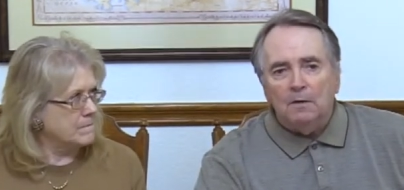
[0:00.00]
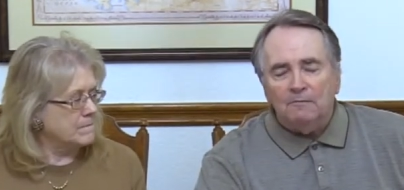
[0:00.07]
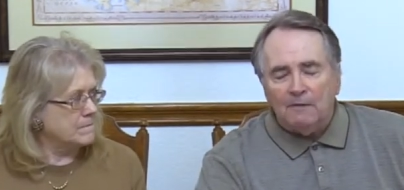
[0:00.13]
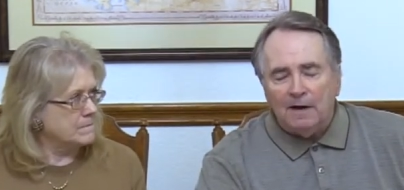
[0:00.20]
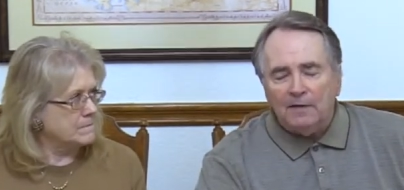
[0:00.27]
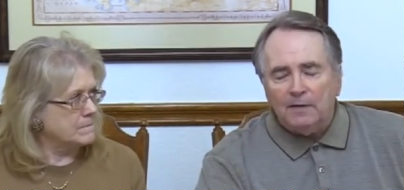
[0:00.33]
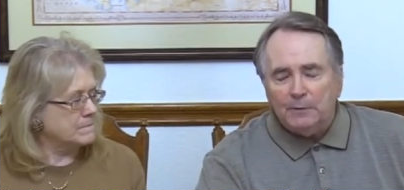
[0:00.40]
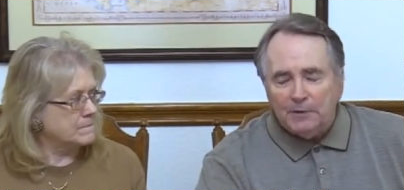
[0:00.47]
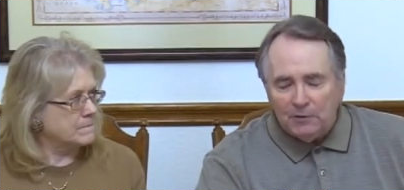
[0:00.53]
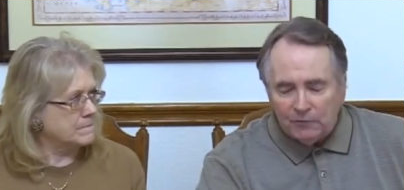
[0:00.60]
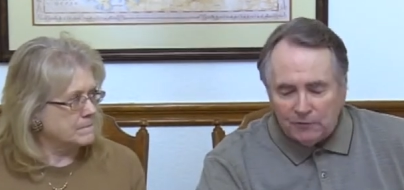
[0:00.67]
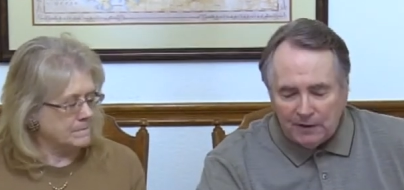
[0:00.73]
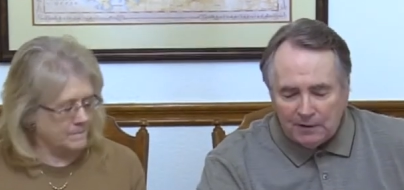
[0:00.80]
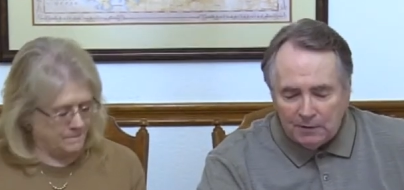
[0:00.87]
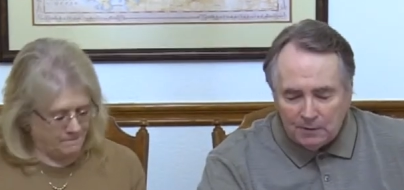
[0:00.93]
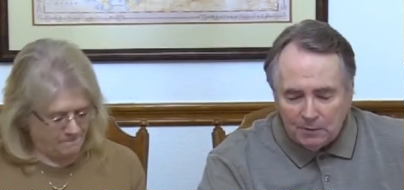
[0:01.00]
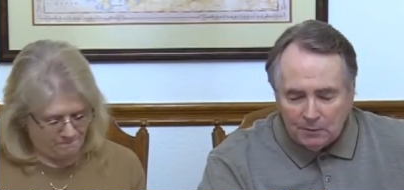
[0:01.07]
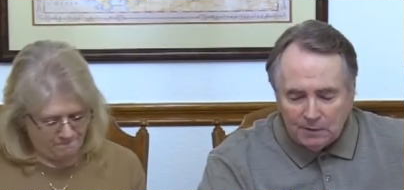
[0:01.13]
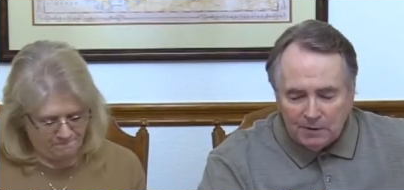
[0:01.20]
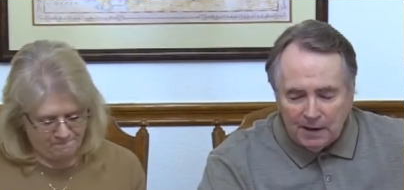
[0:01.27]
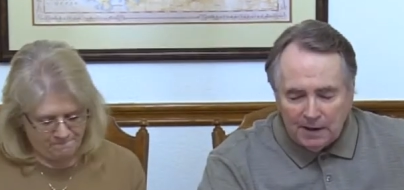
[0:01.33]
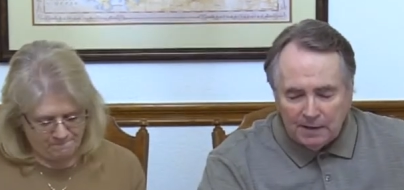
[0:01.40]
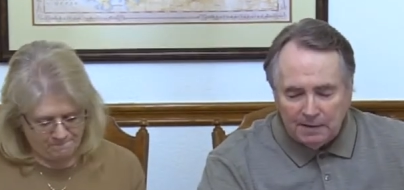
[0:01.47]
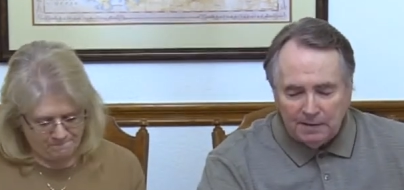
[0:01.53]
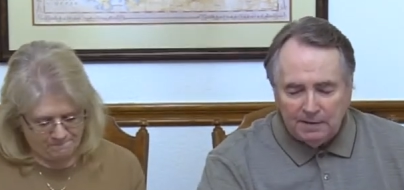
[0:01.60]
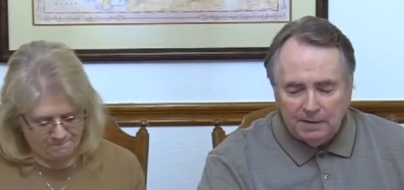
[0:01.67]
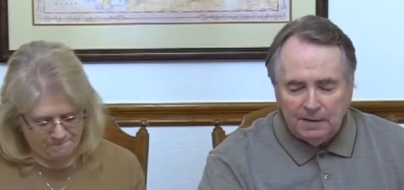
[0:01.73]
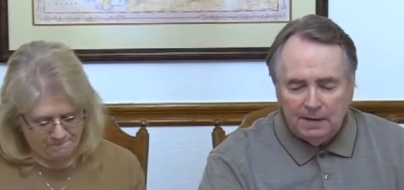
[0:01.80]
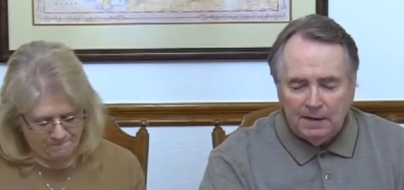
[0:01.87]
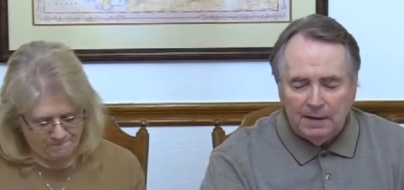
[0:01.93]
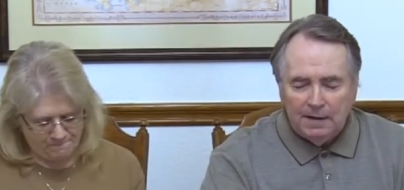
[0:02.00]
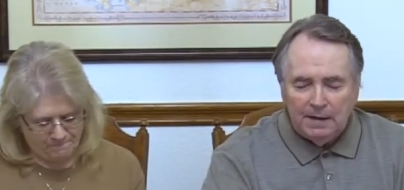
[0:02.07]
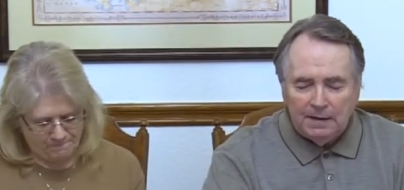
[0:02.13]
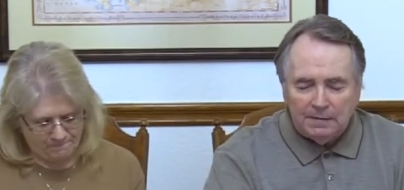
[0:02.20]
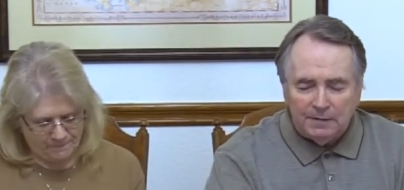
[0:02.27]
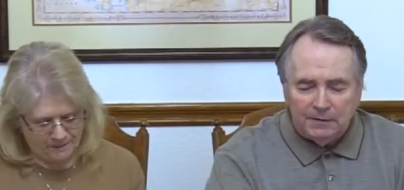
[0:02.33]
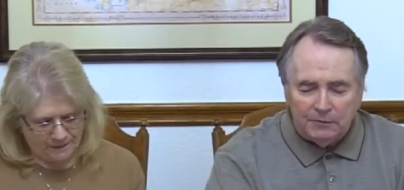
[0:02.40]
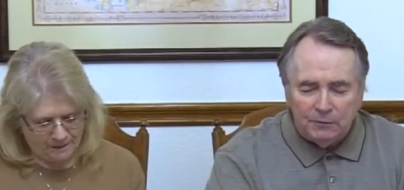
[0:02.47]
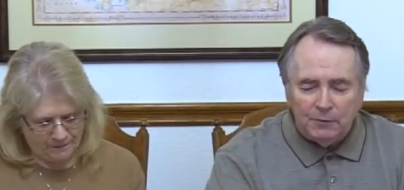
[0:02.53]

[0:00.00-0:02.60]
Speaker 1: Father, we just thank you, Lord God, that